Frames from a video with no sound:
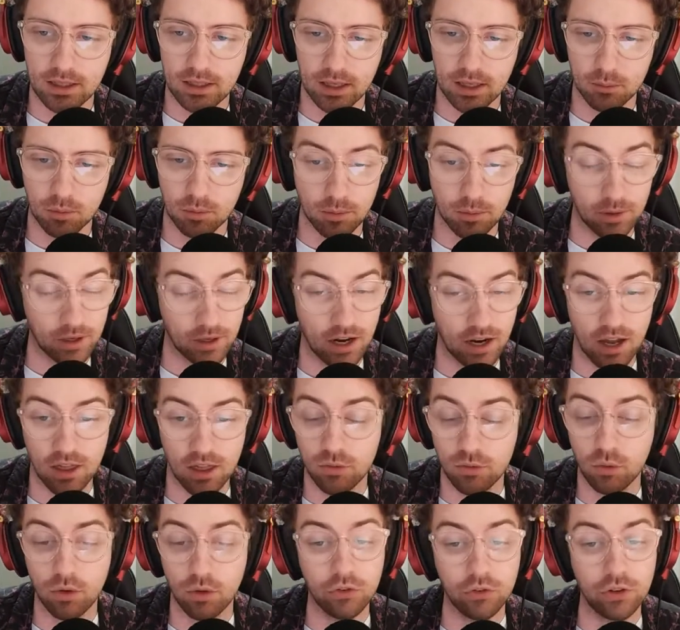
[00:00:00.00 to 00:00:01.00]
But
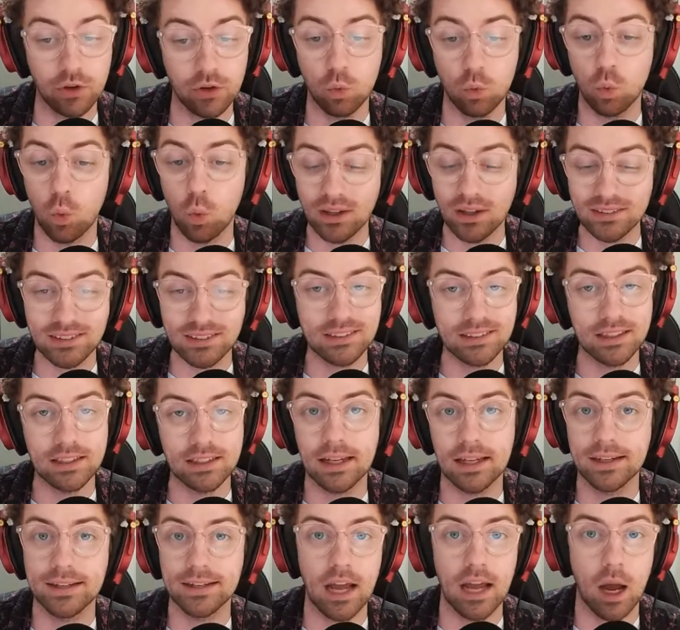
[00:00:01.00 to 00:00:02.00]
Macarthur FC once
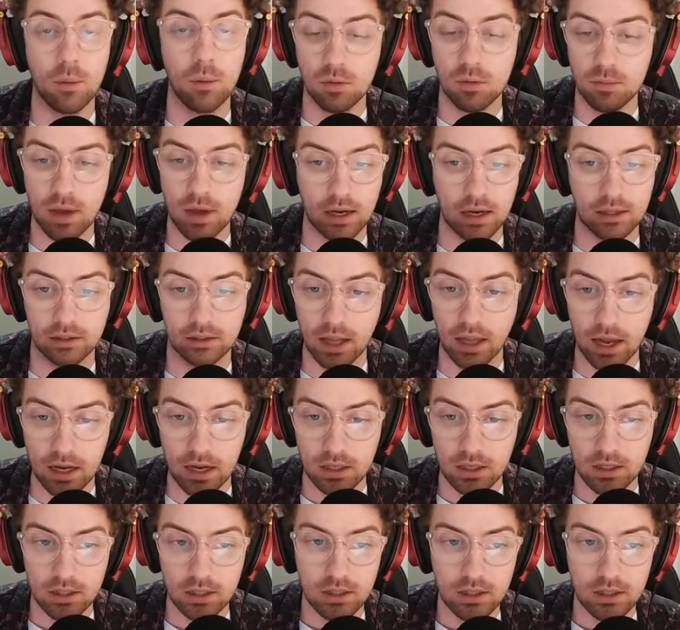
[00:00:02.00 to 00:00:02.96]
again coming back late.